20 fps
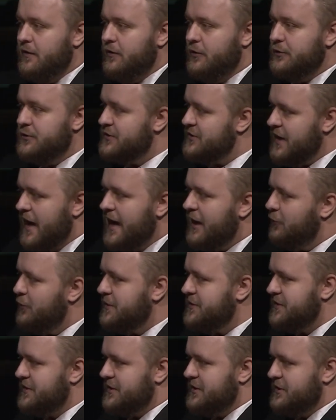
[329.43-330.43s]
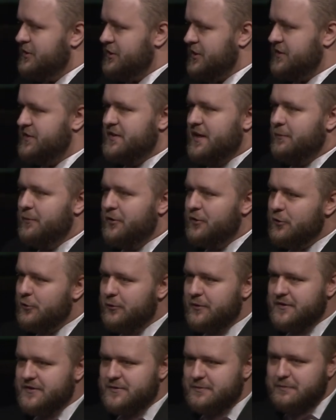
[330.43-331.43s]
Uzziah wasn't just someone who
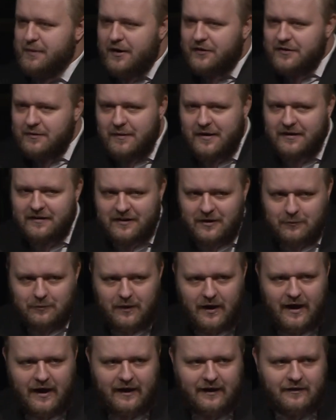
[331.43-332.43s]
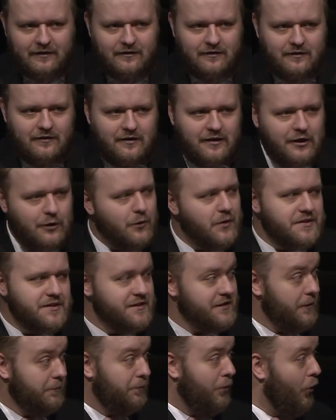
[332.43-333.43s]
was barely making it by. He
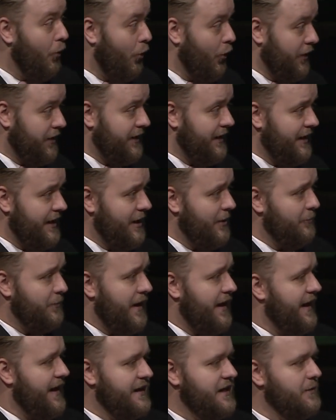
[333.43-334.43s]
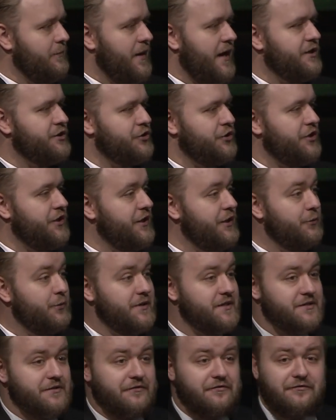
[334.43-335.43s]
wasn't a poor king by any measure. He
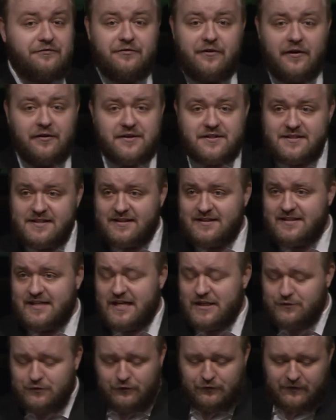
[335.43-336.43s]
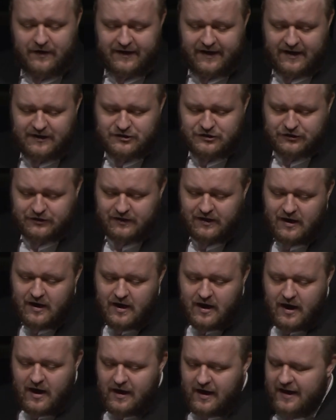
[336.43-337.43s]
was very successful financially.
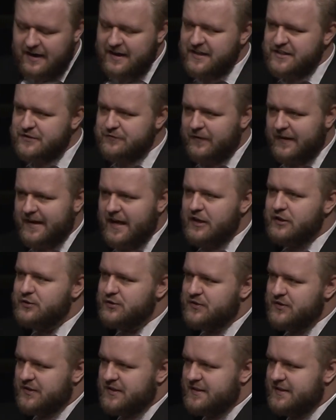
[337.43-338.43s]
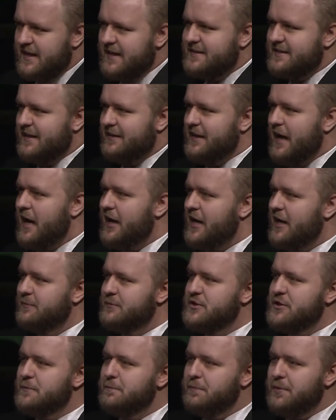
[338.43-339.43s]
And his financial success allowed him
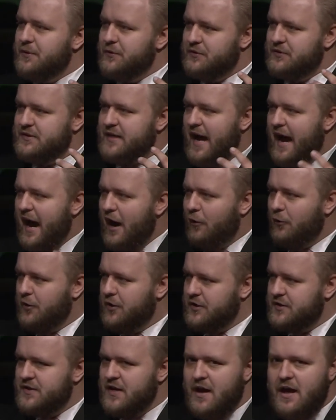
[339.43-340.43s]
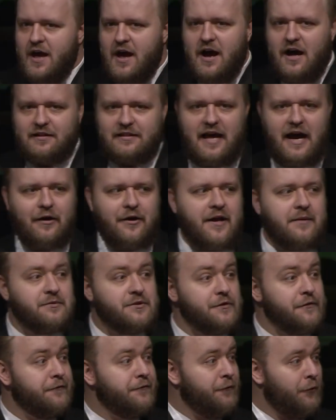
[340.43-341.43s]
to build towers, allowed him
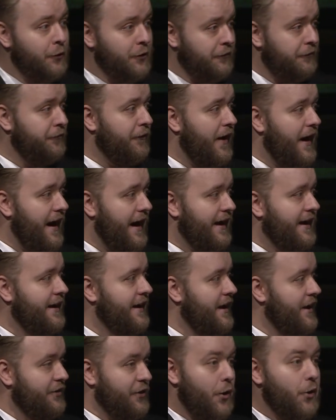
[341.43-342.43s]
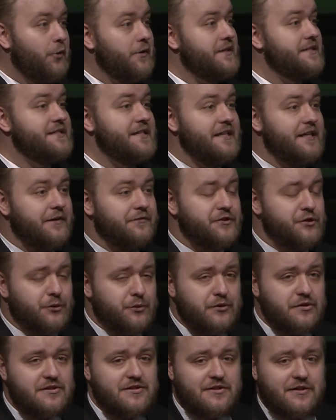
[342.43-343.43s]
to fortify the holy city of
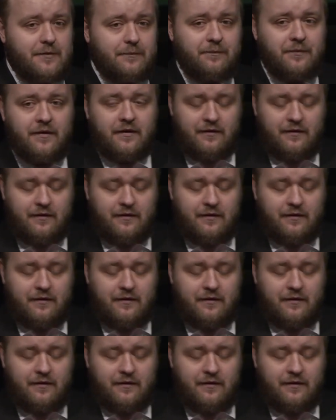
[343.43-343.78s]
Jerusalem.